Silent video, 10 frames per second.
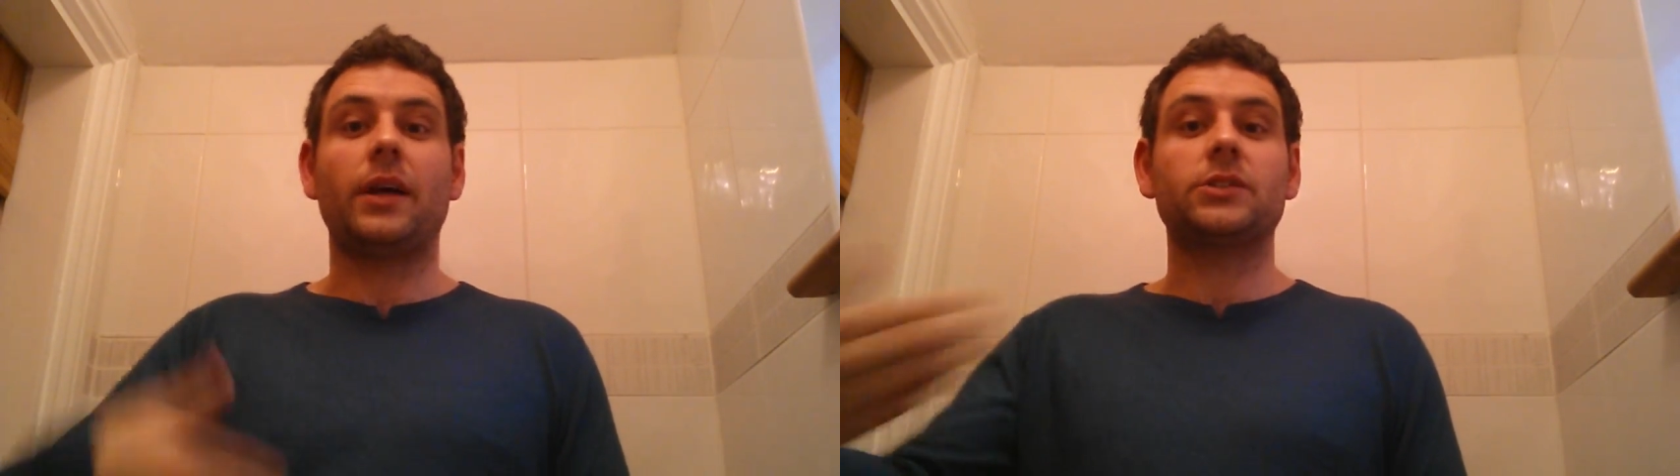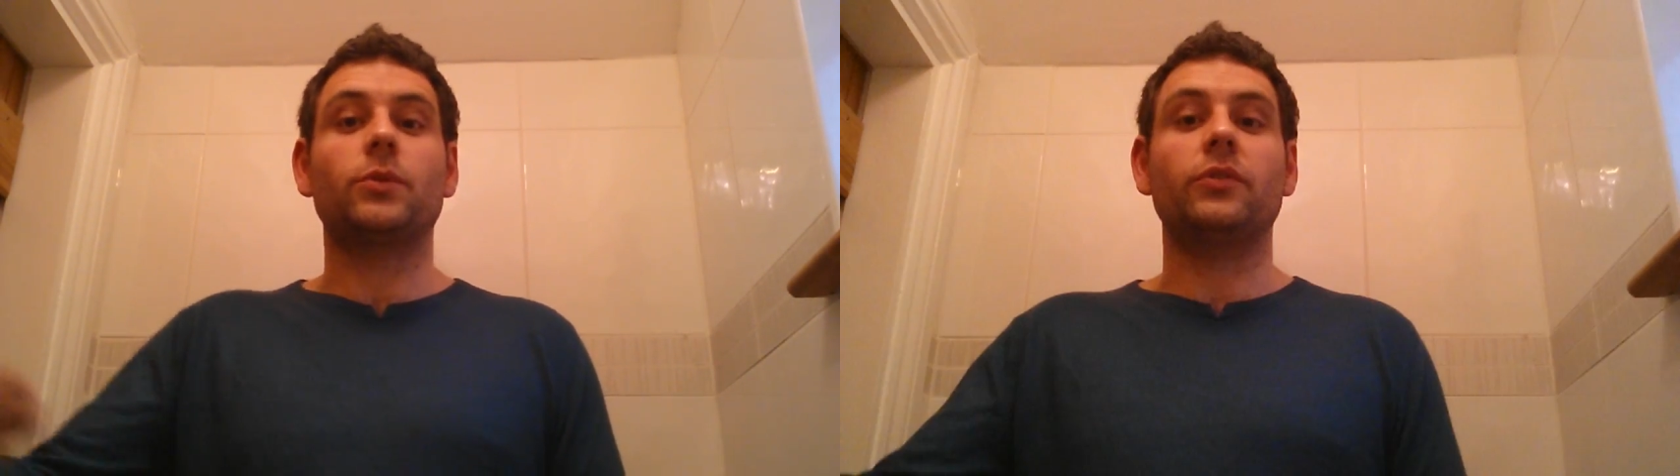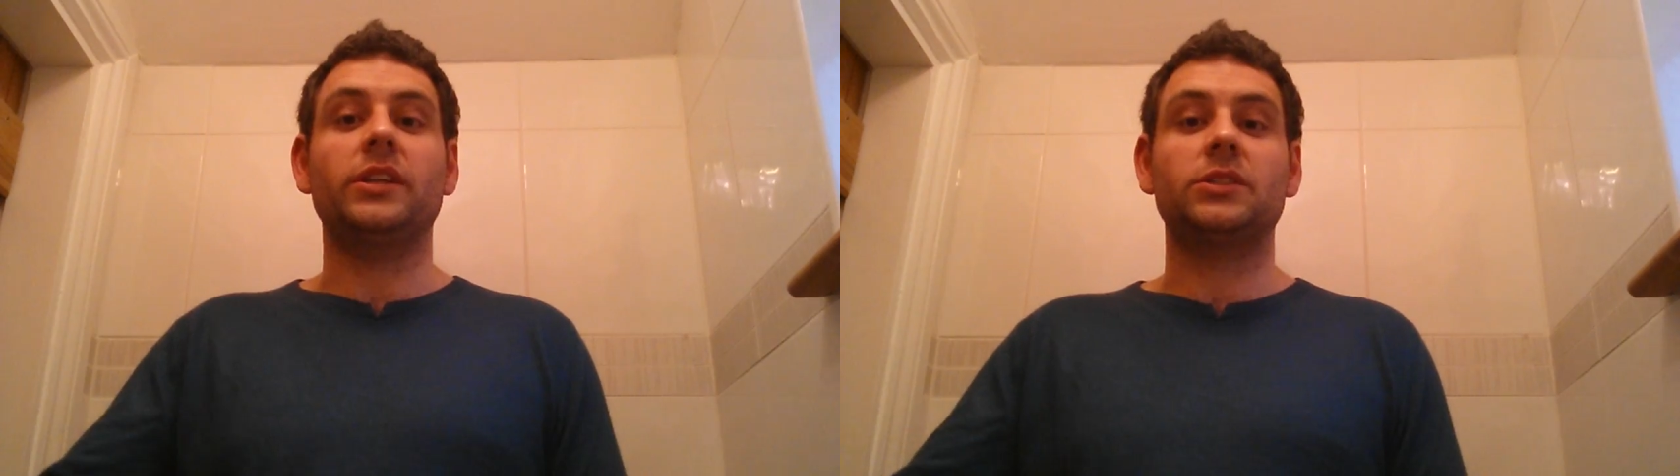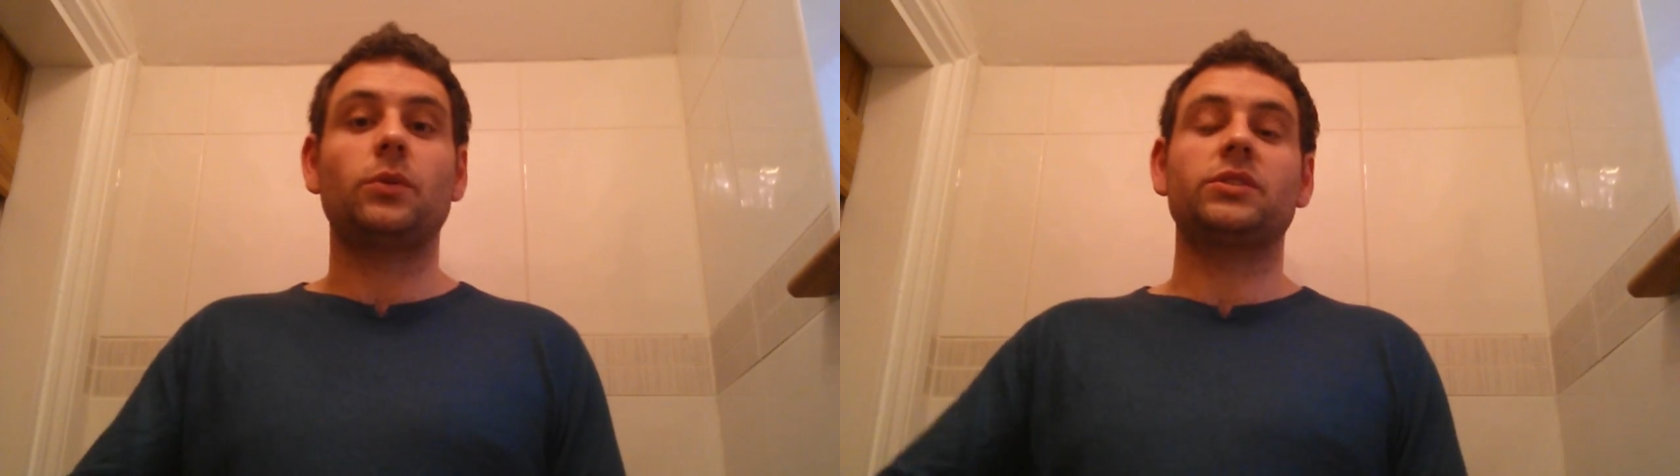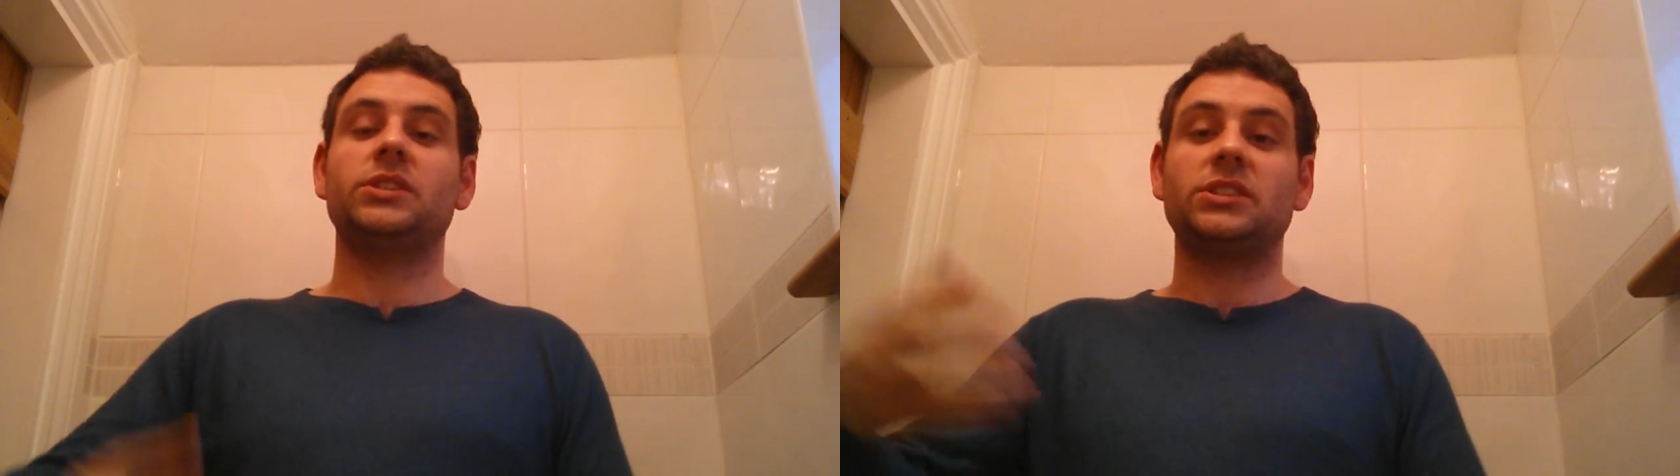that's what readers
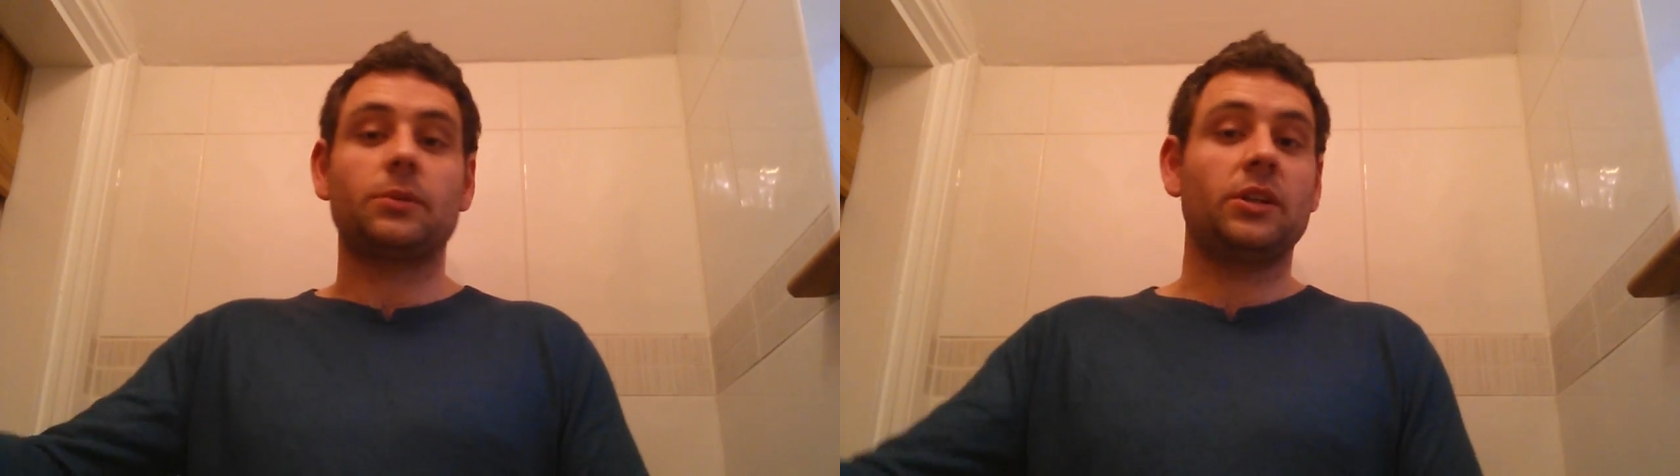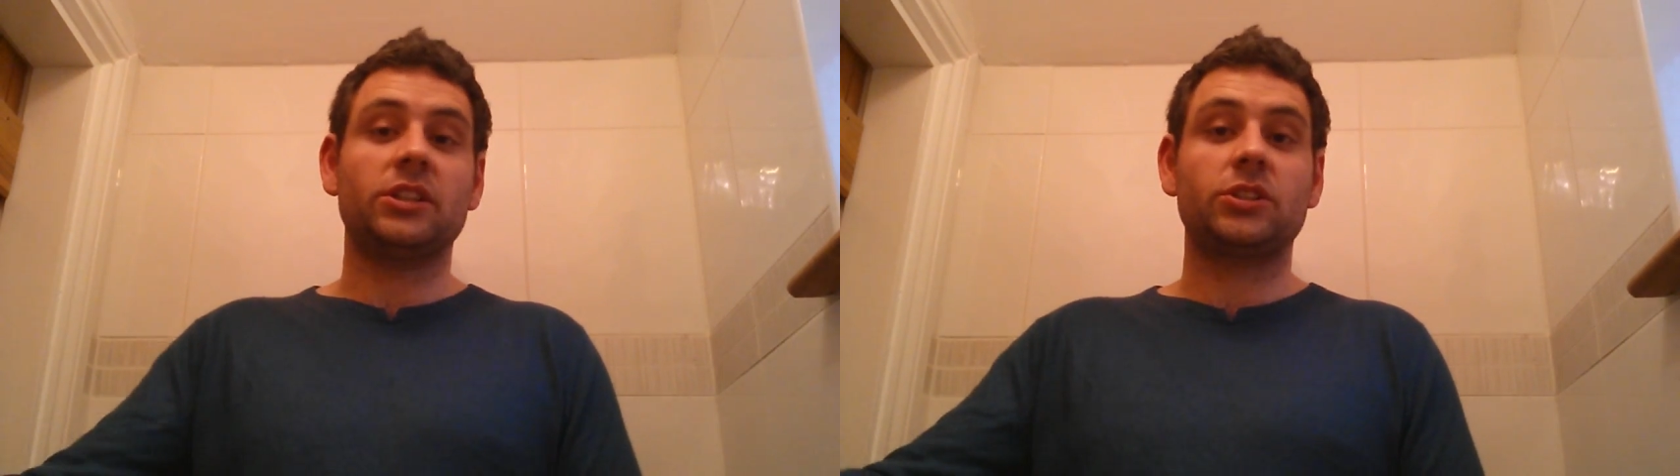want, and so in a